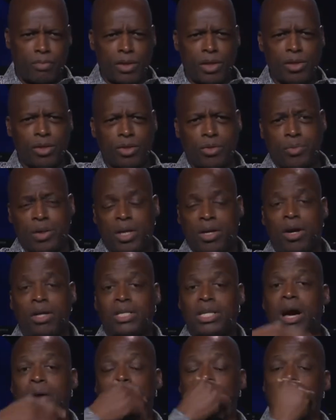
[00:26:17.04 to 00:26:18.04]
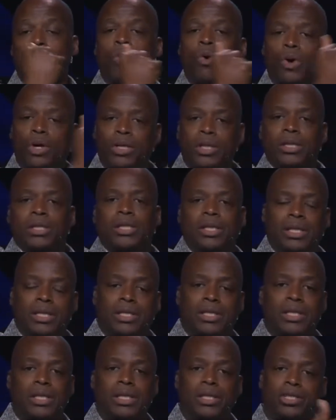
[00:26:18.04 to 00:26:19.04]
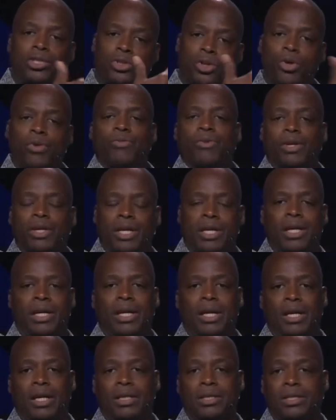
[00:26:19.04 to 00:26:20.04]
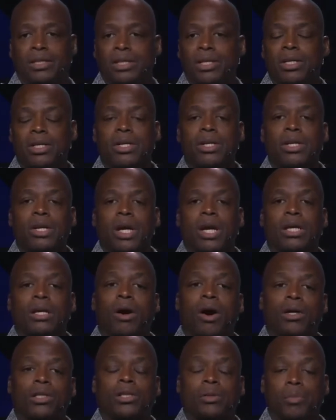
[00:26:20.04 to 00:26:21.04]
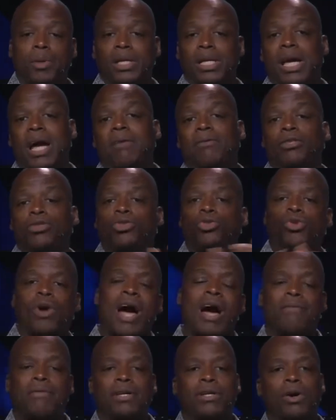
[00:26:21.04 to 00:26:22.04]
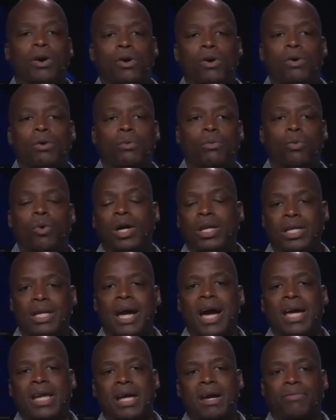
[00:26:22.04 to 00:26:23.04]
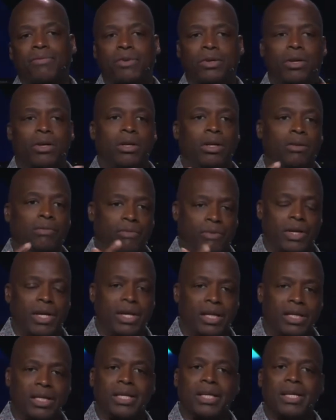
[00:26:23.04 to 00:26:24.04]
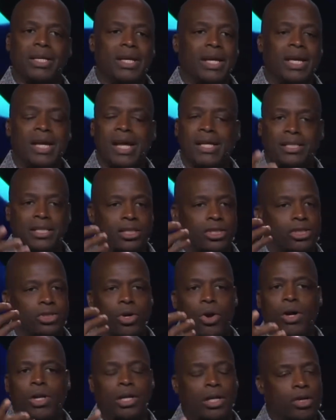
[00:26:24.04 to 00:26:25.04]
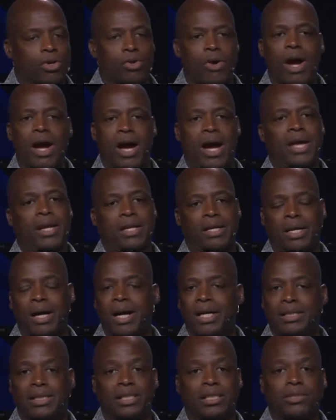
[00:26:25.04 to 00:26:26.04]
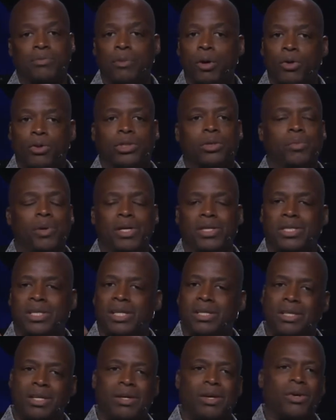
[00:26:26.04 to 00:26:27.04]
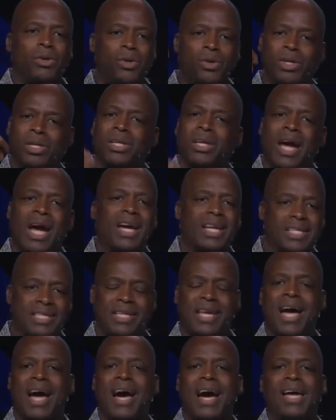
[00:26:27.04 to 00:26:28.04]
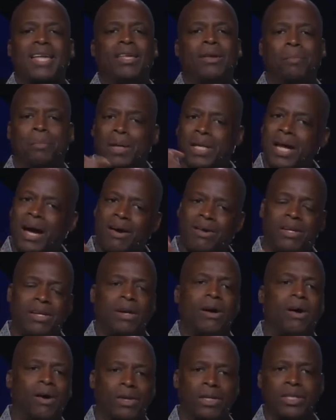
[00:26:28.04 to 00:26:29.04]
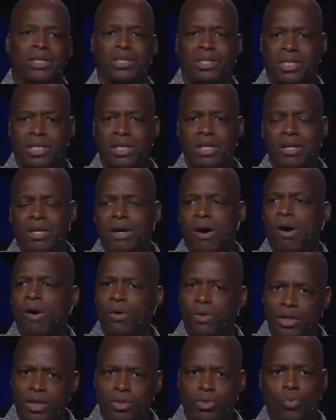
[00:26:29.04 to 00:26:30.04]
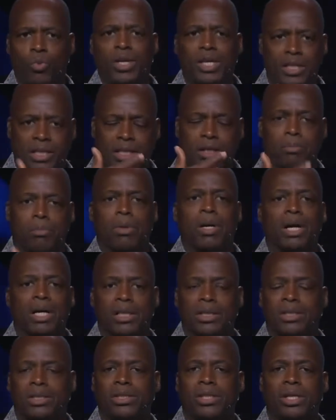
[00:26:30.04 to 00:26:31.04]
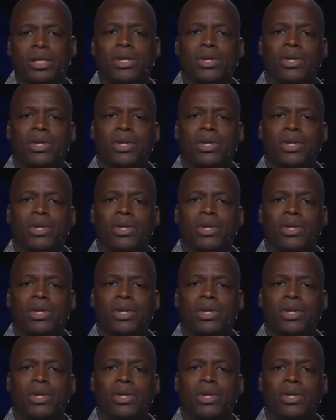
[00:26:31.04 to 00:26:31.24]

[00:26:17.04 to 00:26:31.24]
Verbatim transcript: it was because I was going to DC serving kids and ultimately, I was driving home one night after an event and I just started crying. And God just spoke to me and said, Darrell, you're a nice guy. You've been out here all these, t- all these weeks and months,